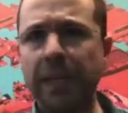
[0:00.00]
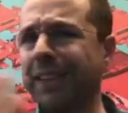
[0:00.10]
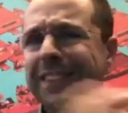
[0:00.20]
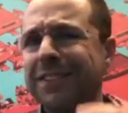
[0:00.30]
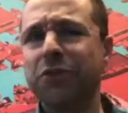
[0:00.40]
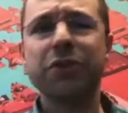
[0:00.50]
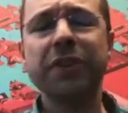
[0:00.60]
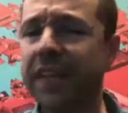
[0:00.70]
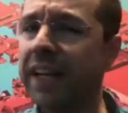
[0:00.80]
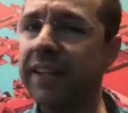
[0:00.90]
this
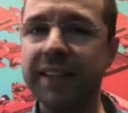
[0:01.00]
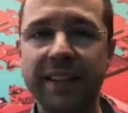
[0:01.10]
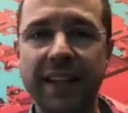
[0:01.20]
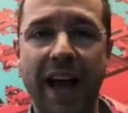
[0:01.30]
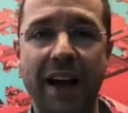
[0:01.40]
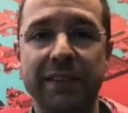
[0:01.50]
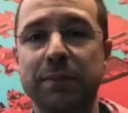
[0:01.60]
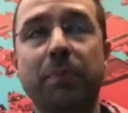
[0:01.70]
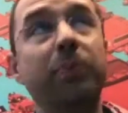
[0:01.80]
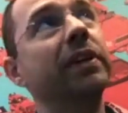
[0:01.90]
great idea that I have is
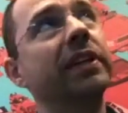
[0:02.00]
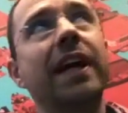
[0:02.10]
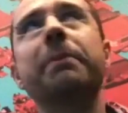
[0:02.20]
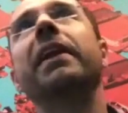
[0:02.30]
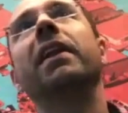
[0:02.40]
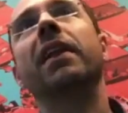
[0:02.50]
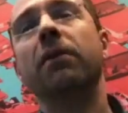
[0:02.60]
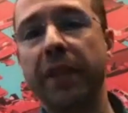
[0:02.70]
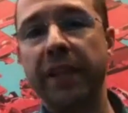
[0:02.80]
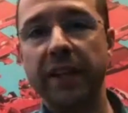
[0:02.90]
brilliant, I'm in love
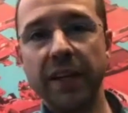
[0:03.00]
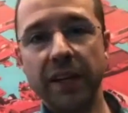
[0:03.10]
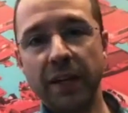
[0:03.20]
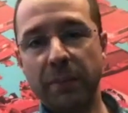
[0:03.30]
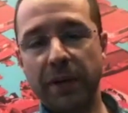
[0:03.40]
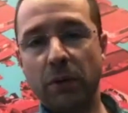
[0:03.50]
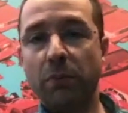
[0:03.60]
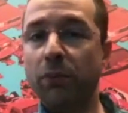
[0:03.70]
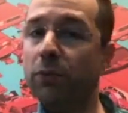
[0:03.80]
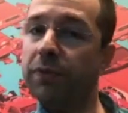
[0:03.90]
with it, but it will
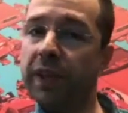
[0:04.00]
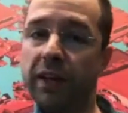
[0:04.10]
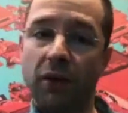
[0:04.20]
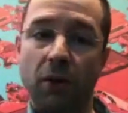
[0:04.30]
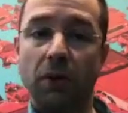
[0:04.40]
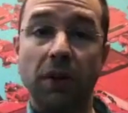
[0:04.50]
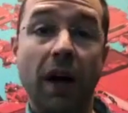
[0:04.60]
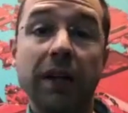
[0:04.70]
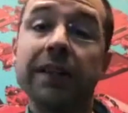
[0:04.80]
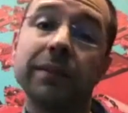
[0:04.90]
move that goal
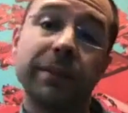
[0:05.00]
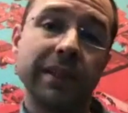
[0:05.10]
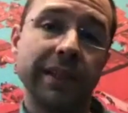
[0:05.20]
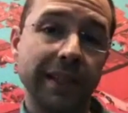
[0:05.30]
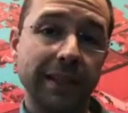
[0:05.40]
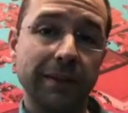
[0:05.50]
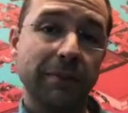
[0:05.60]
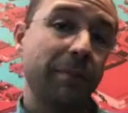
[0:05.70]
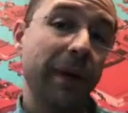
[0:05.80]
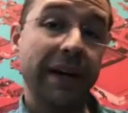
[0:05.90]
ultimately
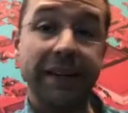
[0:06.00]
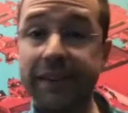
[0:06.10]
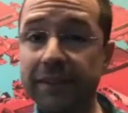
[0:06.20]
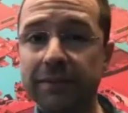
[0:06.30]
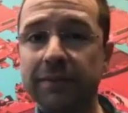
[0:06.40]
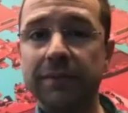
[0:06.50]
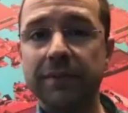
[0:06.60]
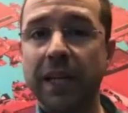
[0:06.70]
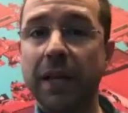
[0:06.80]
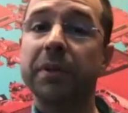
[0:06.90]
by
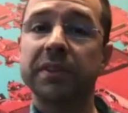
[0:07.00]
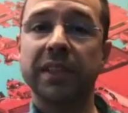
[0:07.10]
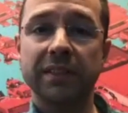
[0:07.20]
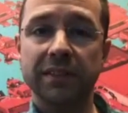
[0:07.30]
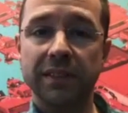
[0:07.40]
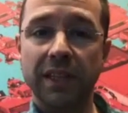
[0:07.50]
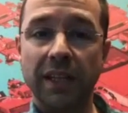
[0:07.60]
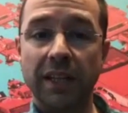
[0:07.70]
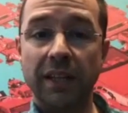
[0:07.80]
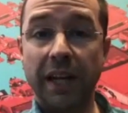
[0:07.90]
10%.
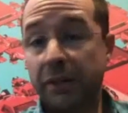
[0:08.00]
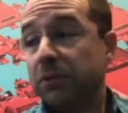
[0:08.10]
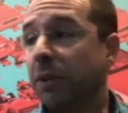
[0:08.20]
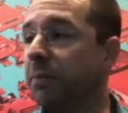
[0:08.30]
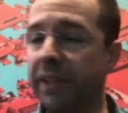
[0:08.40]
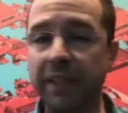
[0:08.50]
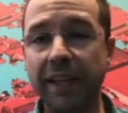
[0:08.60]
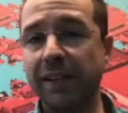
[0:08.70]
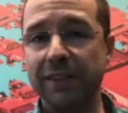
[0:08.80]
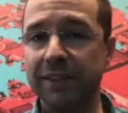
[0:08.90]
I could do something
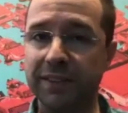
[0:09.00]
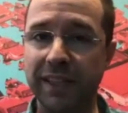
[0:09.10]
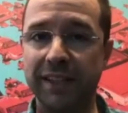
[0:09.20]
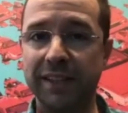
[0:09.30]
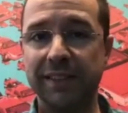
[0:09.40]
else that is